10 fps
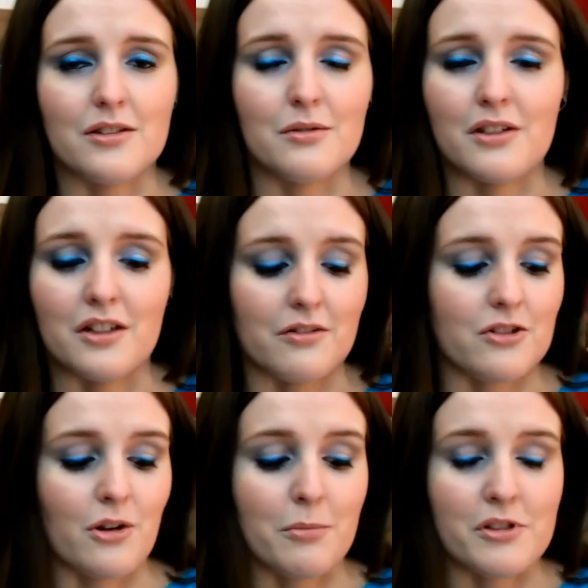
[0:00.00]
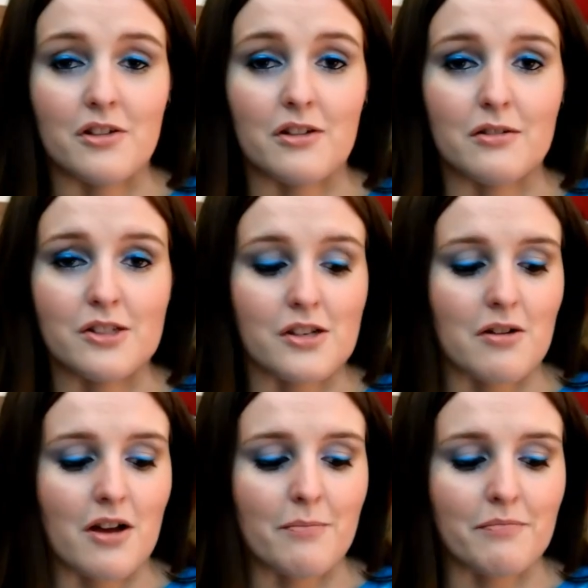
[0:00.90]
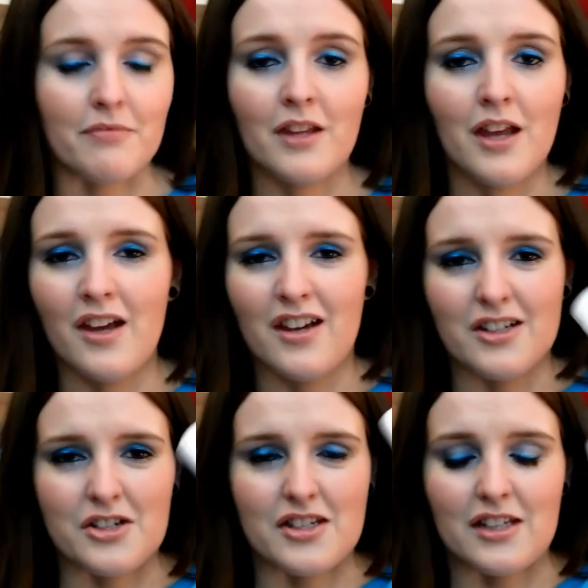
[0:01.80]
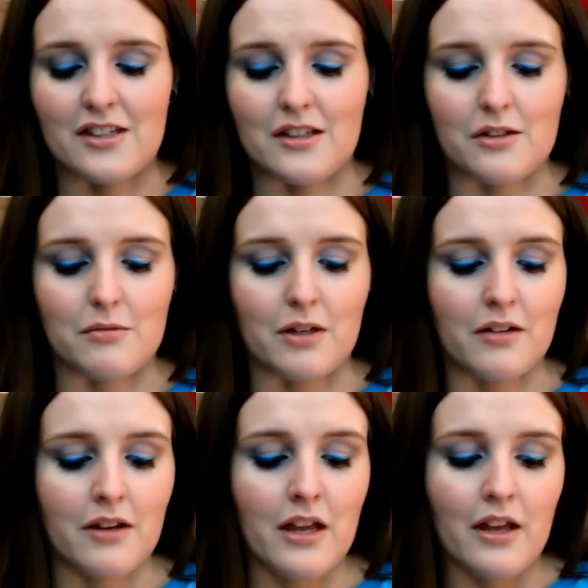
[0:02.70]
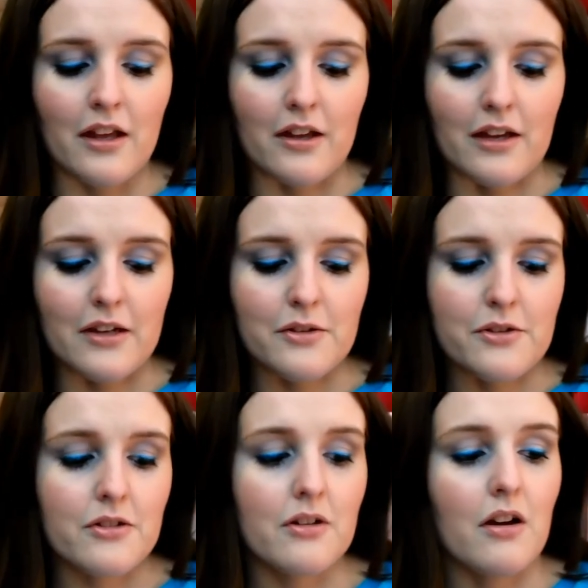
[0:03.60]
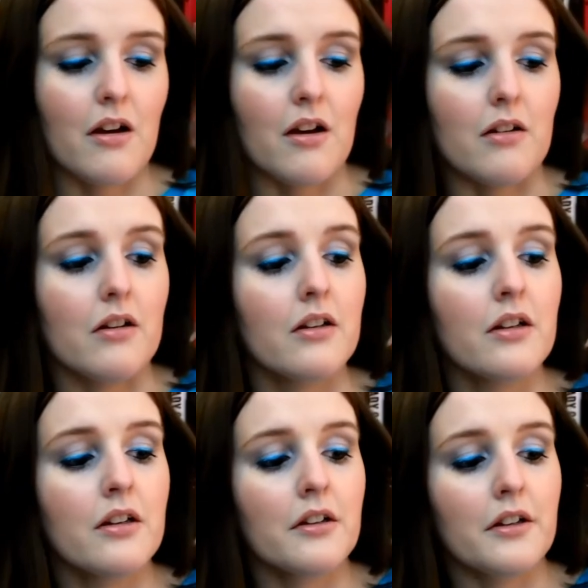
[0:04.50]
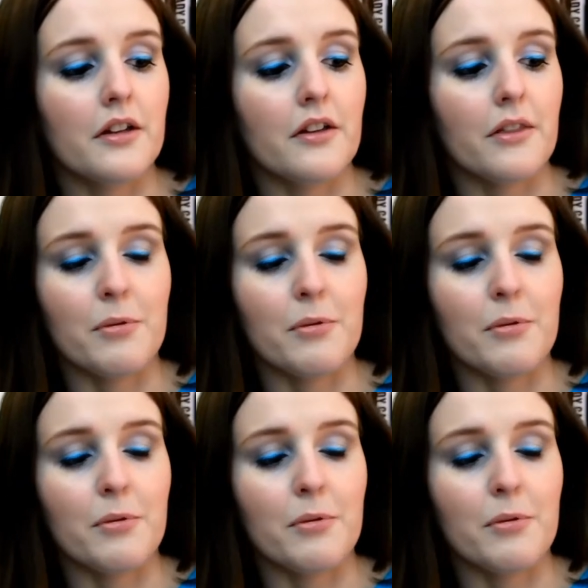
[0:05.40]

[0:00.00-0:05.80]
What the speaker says: doing a good job at all, so I just needed a new one. I also got the